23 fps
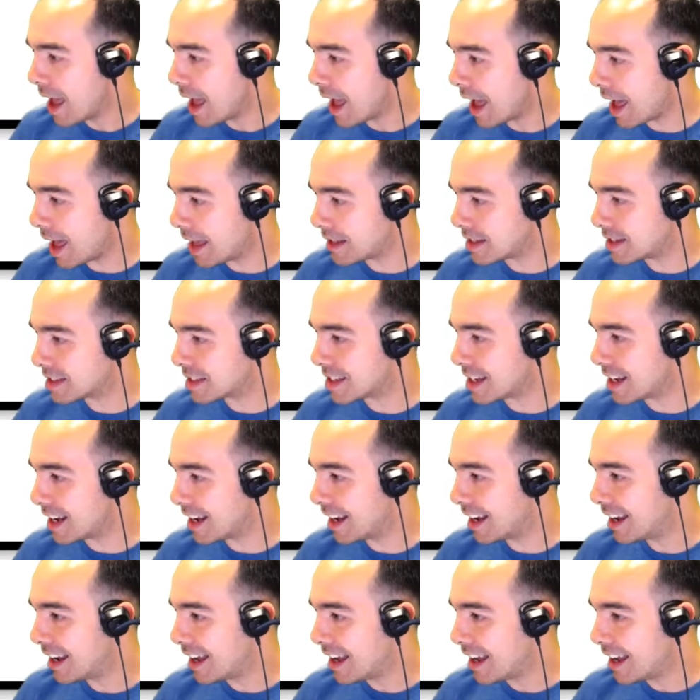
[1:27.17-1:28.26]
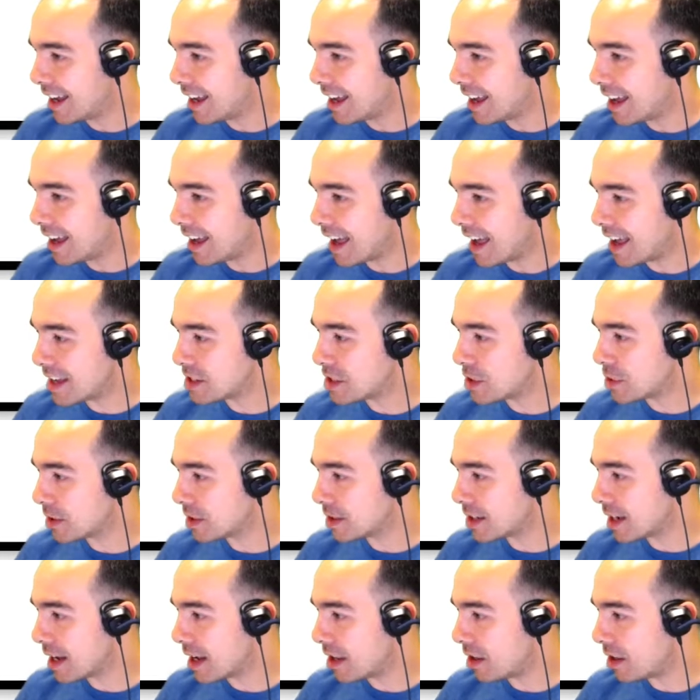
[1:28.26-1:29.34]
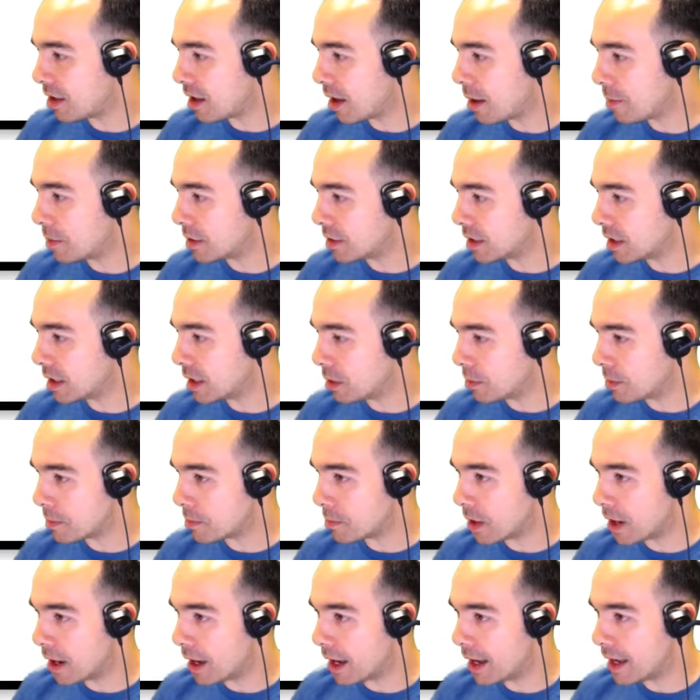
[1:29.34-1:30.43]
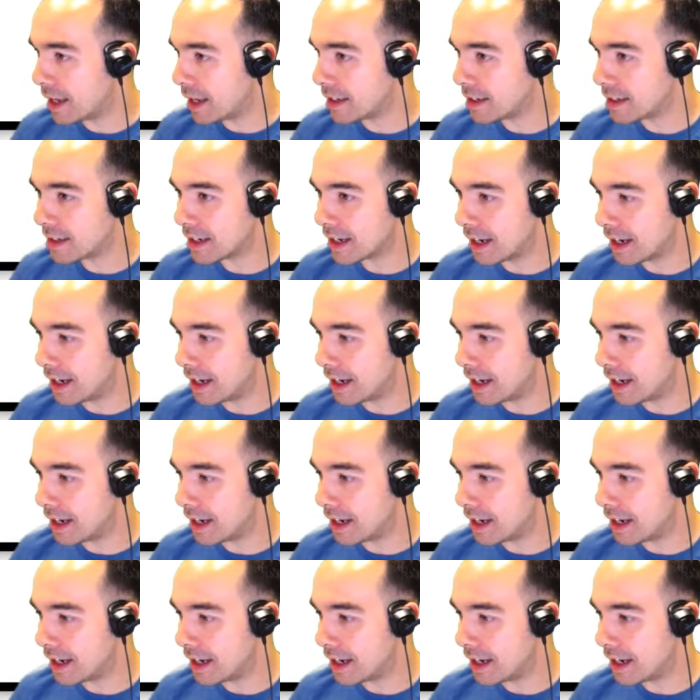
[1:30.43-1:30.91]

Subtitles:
As you can tell, I'm a little bit behind.